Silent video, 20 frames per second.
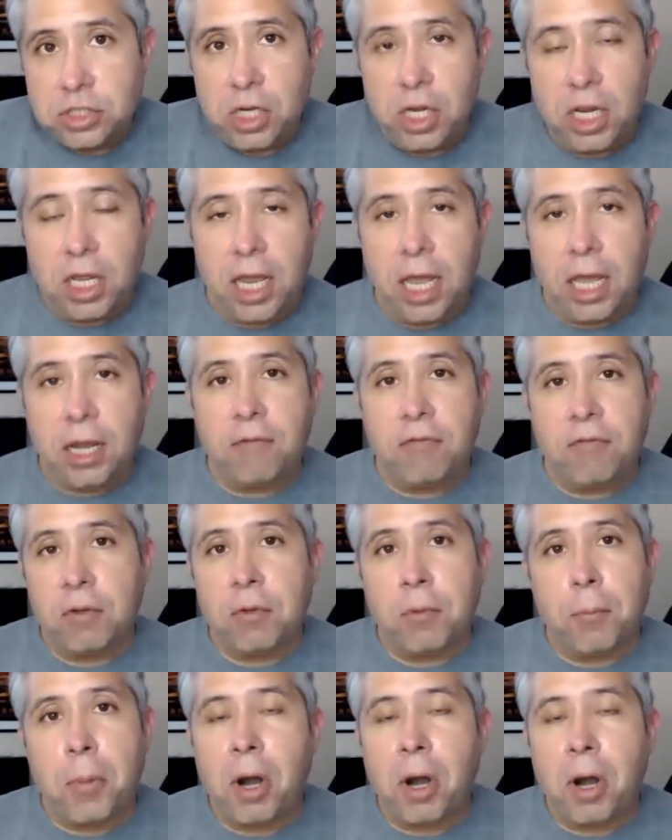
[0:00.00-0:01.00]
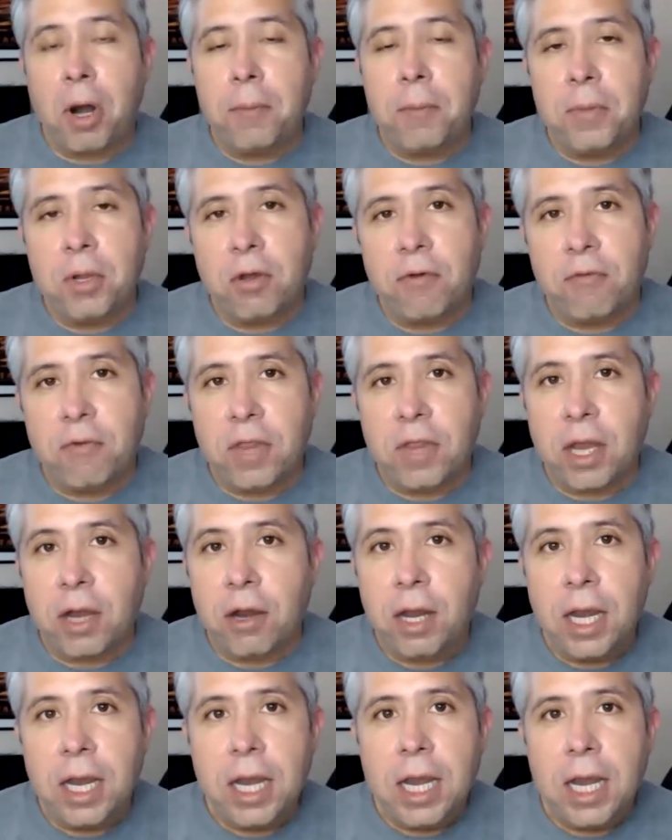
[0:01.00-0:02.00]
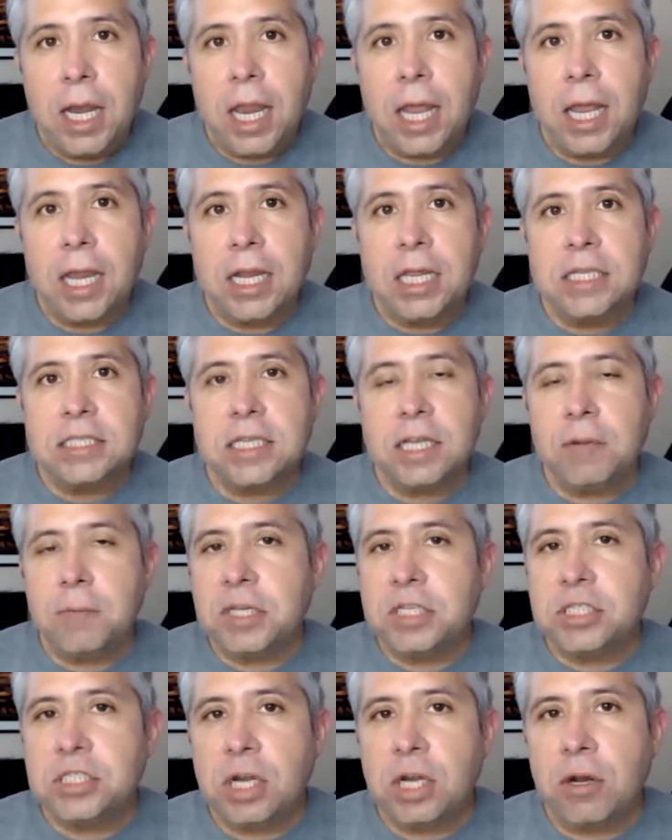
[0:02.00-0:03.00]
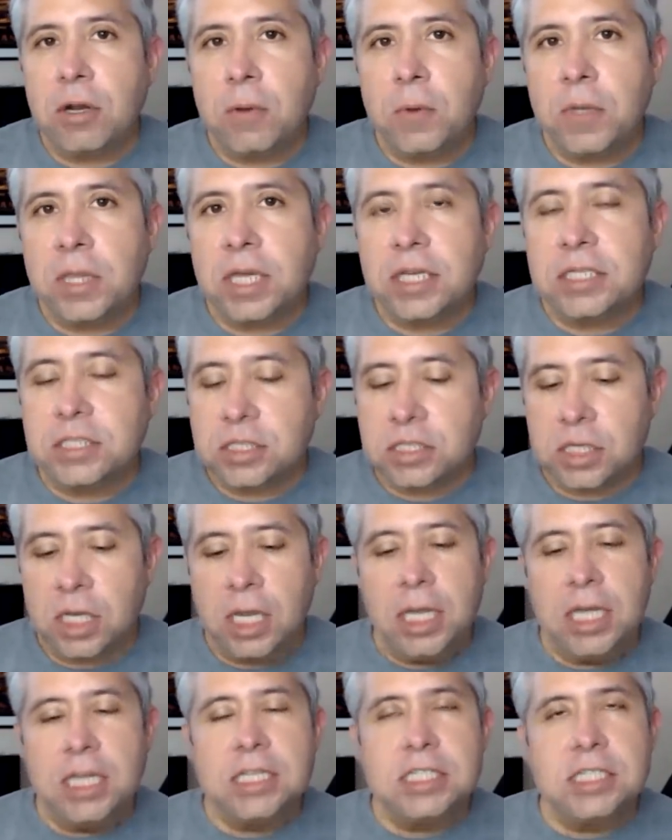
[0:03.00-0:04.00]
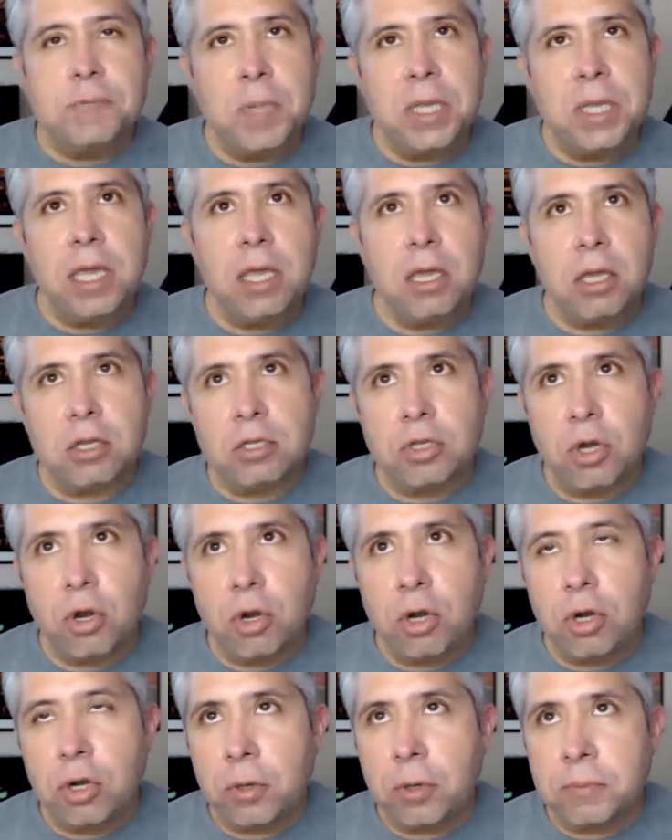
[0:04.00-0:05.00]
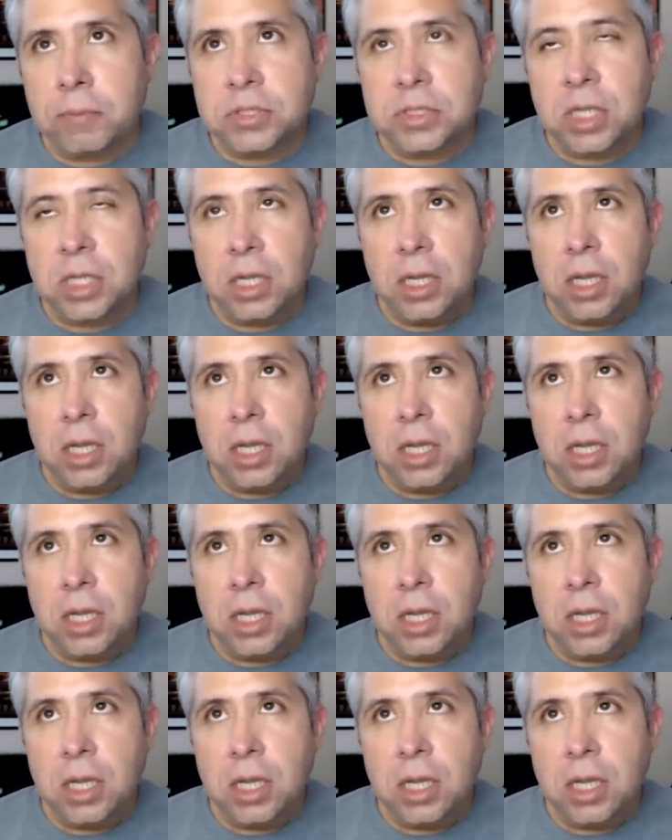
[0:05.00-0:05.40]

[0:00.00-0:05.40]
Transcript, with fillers: head of the department over there. And he's going to be sharing with us and speaking in terms